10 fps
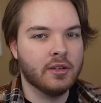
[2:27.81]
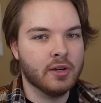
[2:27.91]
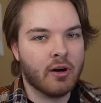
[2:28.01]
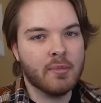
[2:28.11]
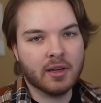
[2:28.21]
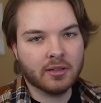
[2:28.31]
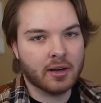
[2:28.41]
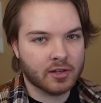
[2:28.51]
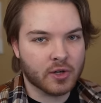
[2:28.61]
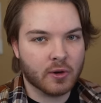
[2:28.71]
You know, I make a
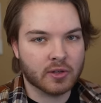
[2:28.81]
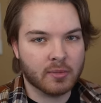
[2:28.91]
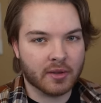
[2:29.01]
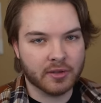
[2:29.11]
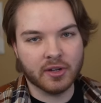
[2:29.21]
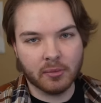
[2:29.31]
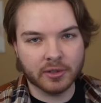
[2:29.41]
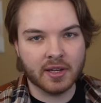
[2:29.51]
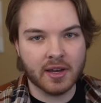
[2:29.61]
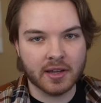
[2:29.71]
lot of jokes about the double
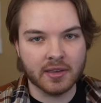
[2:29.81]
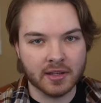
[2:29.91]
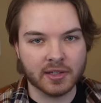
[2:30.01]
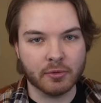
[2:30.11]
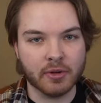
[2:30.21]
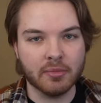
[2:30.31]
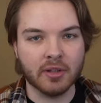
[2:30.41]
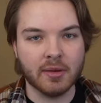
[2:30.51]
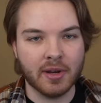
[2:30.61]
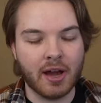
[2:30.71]
take and the instant
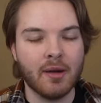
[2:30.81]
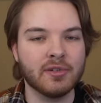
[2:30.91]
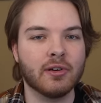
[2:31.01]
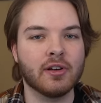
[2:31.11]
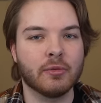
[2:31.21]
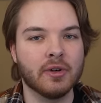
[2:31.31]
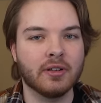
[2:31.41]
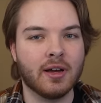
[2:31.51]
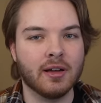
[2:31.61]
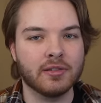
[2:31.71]
replay, but now I'm starting to
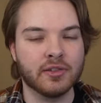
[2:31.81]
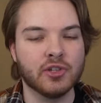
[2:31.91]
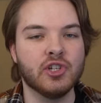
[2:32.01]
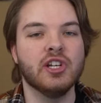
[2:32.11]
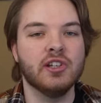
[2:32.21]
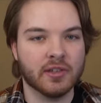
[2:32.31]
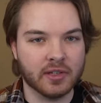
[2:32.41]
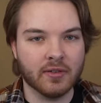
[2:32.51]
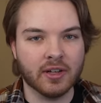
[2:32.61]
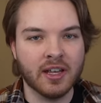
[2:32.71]
realize the genius
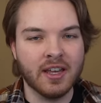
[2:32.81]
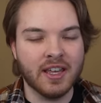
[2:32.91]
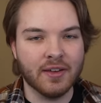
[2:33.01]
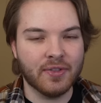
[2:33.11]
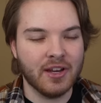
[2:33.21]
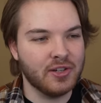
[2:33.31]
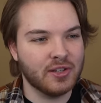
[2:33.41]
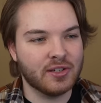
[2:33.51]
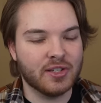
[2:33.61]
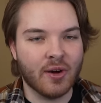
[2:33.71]
of it. If they
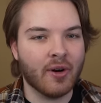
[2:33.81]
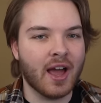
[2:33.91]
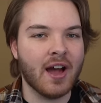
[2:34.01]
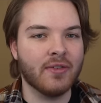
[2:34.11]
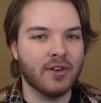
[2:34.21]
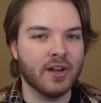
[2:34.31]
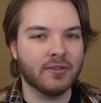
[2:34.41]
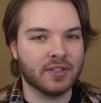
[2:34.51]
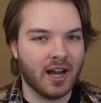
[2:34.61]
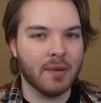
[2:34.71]
just don't have
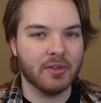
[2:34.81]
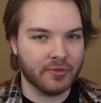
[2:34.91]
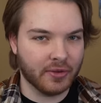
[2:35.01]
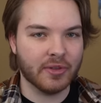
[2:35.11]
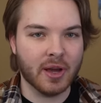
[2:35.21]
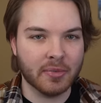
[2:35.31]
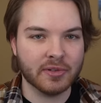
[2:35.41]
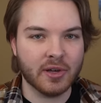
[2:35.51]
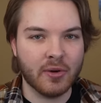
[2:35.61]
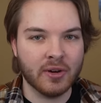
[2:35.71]
enough time to fill the
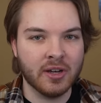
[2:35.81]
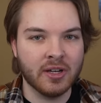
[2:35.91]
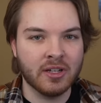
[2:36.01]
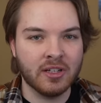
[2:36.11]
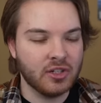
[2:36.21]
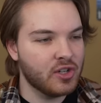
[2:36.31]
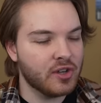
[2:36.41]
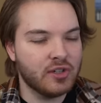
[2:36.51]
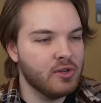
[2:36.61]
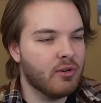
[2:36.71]
episode,
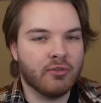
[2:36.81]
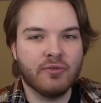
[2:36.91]
just do a